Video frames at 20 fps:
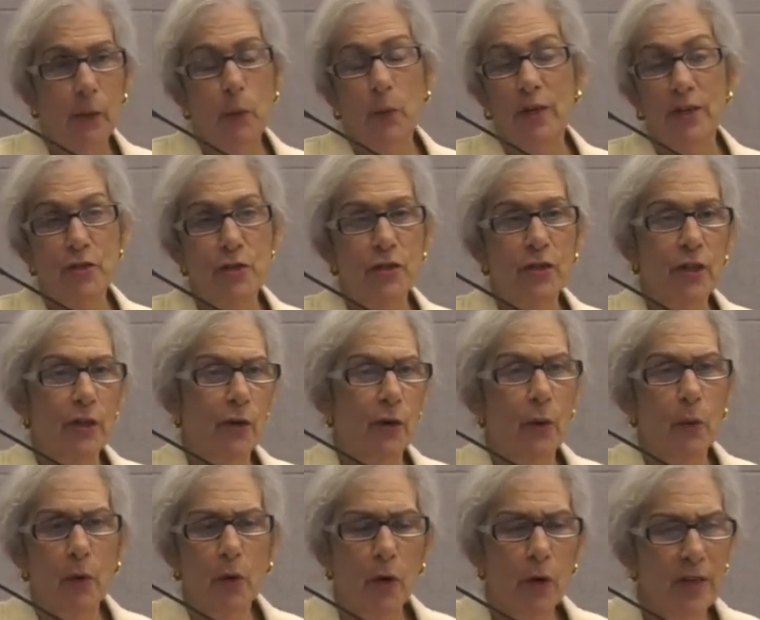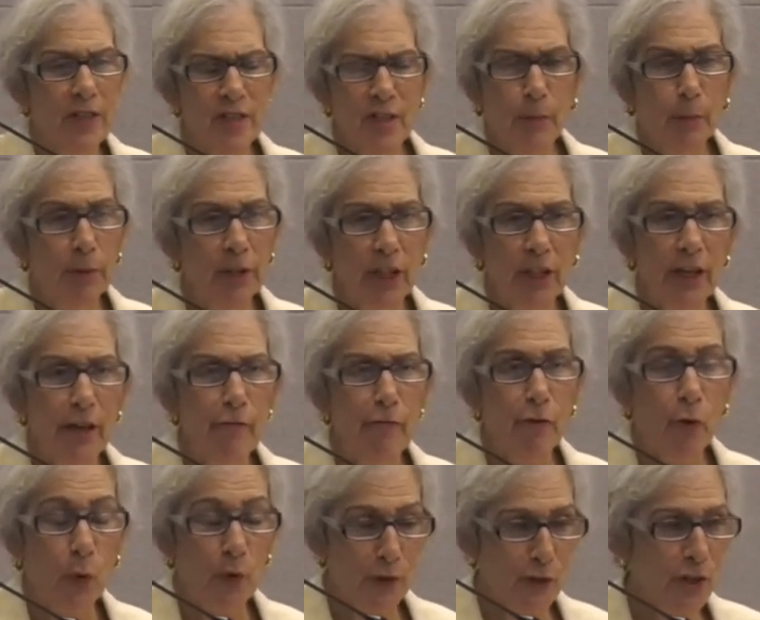which, you know, costs a bloody
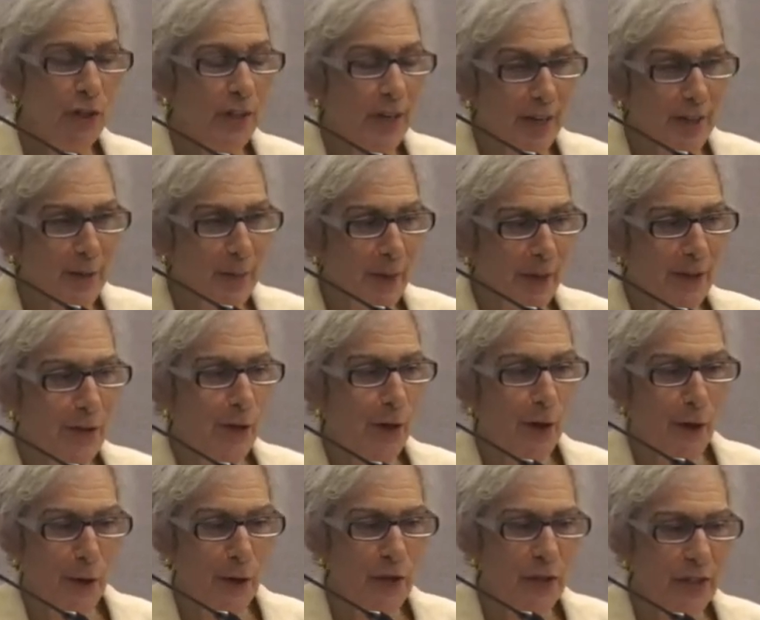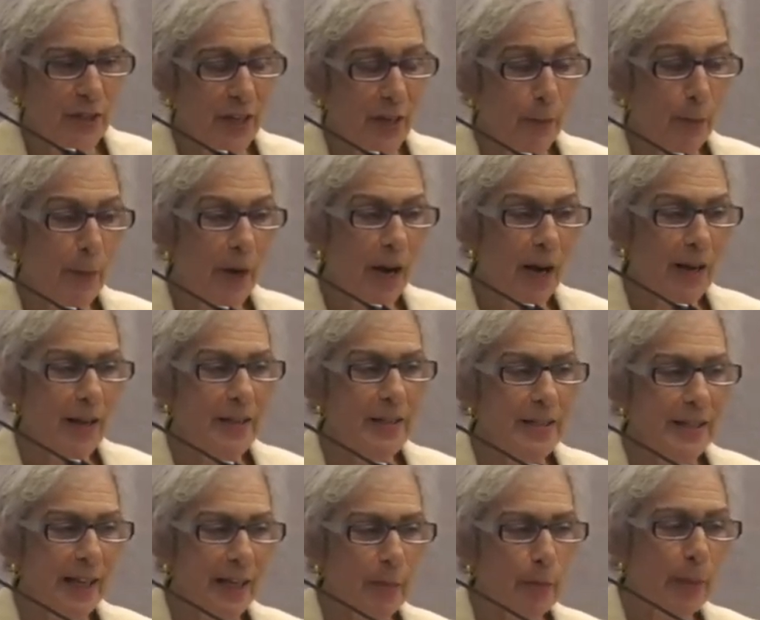fortune. As my daughter said, Ma,
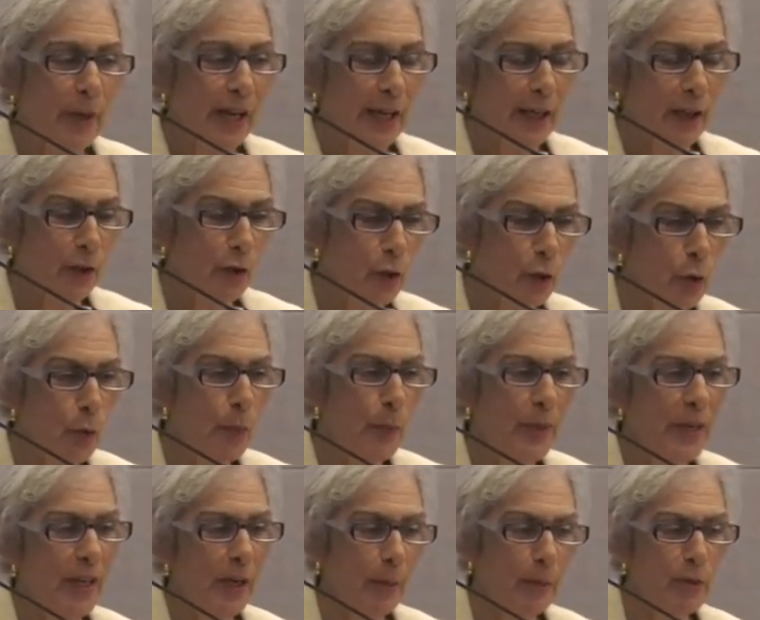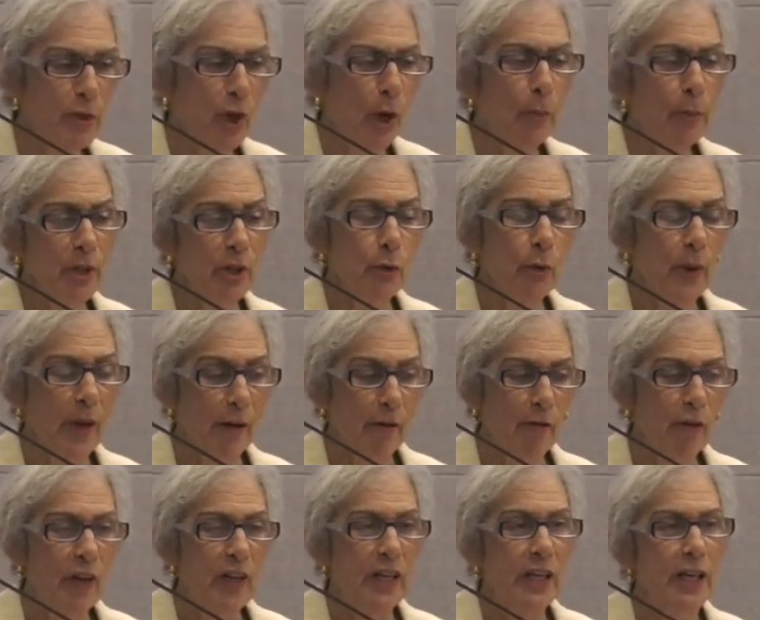it's like buying a new BMW
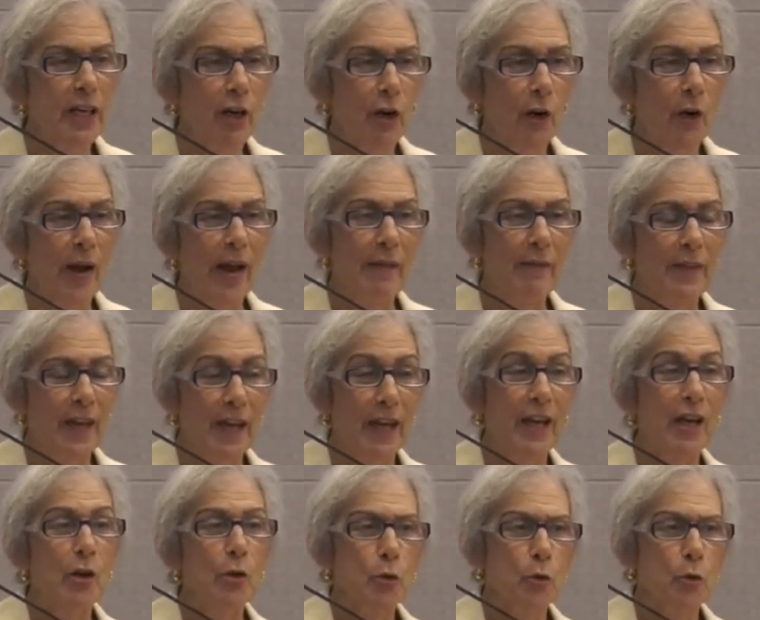every year and then